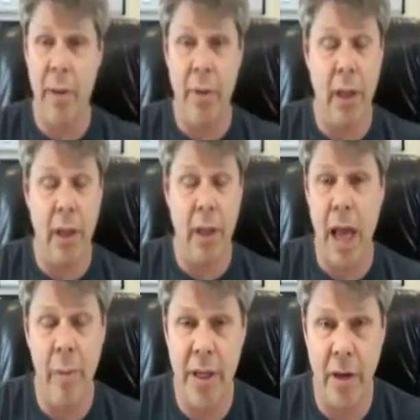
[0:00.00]
by
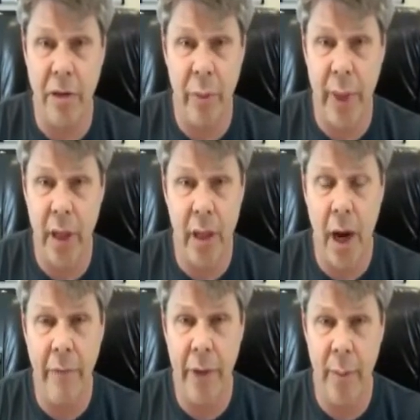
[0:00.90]
allowing myself to be
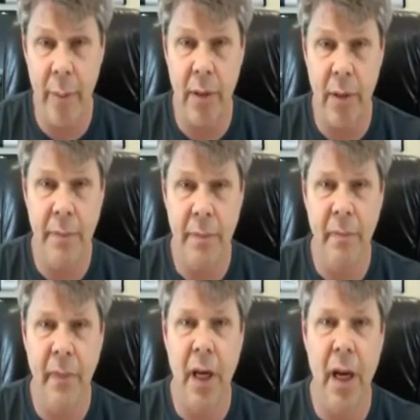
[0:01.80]
uncomfortable.
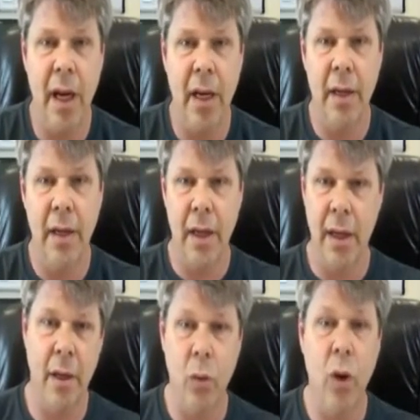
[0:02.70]
And,
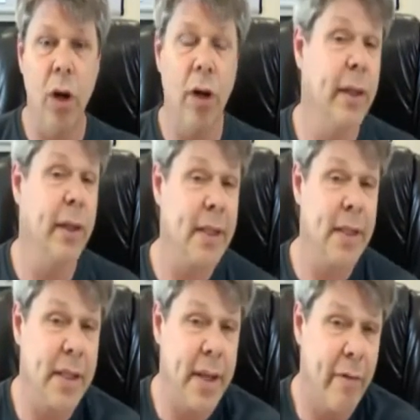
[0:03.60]
and it worked, and
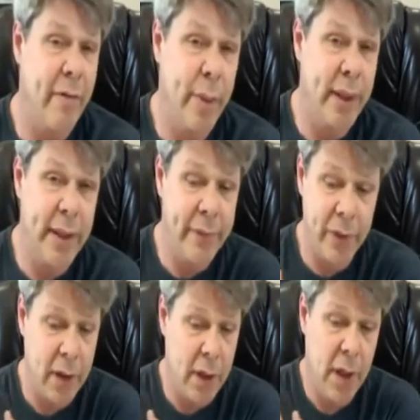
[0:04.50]
things have never been
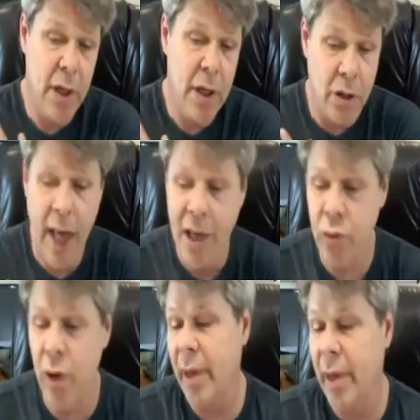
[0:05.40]
different. So
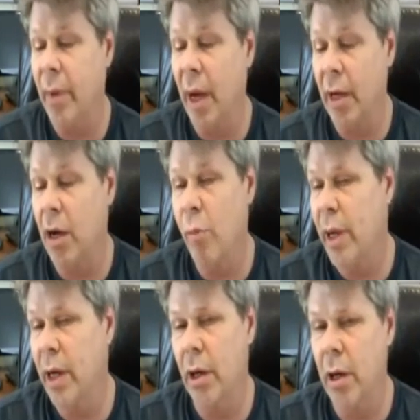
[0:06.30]
that's what I mean by go
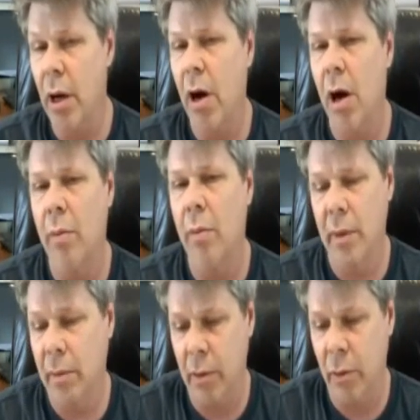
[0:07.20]
big or go
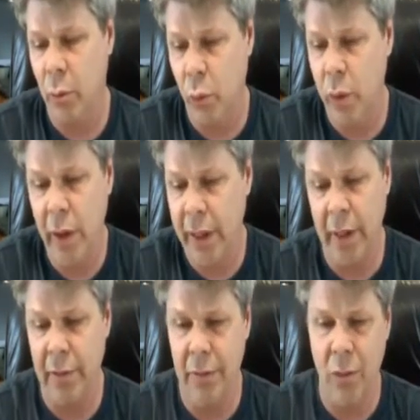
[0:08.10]
home,
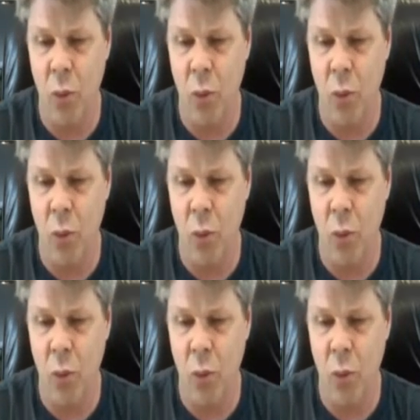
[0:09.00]
really.